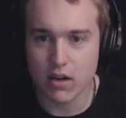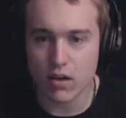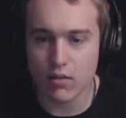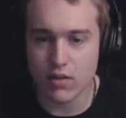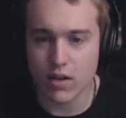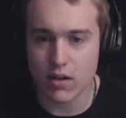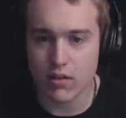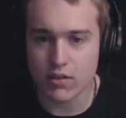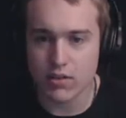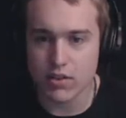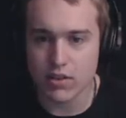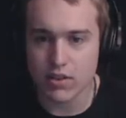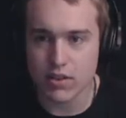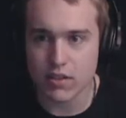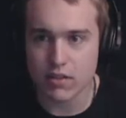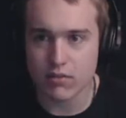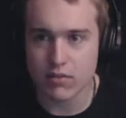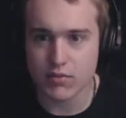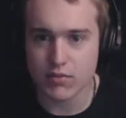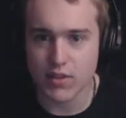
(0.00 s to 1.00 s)
no, it's just a
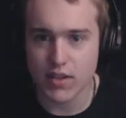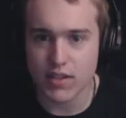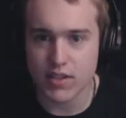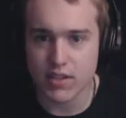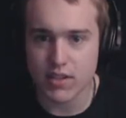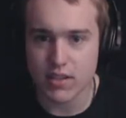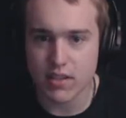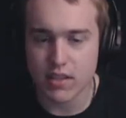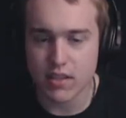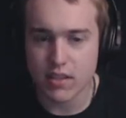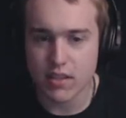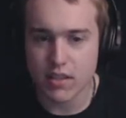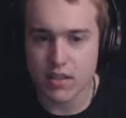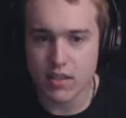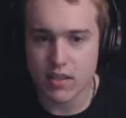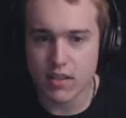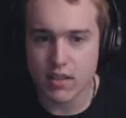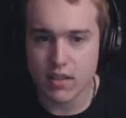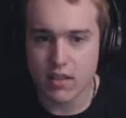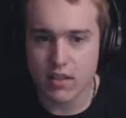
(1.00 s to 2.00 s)
reflection.
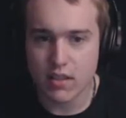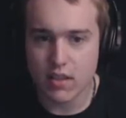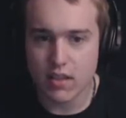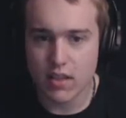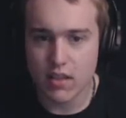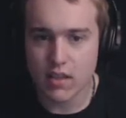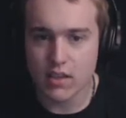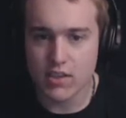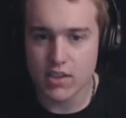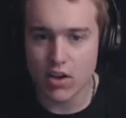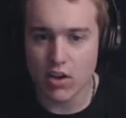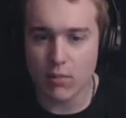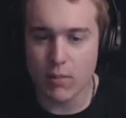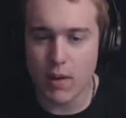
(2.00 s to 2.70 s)
So, my